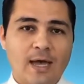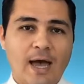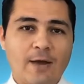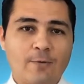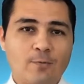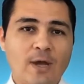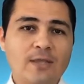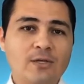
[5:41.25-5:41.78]

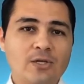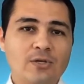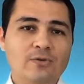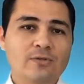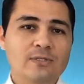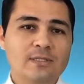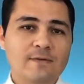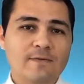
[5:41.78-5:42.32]
I rather
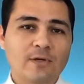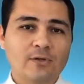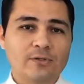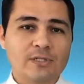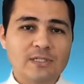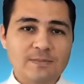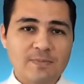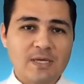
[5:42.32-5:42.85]
use
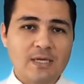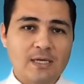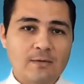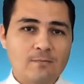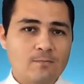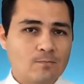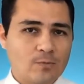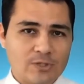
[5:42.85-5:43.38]
difficulty
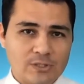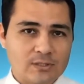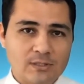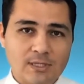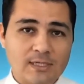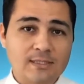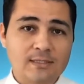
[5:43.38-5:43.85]
speaking, which